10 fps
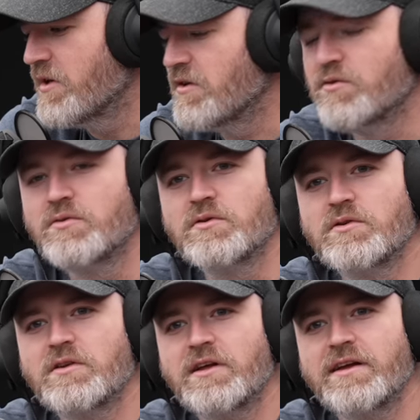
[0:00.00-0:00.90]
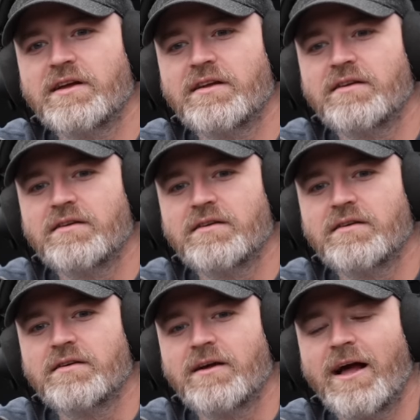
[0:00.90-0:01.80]
Google and
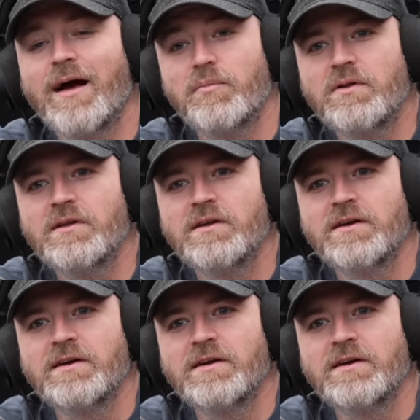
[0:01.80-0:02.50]
Apple.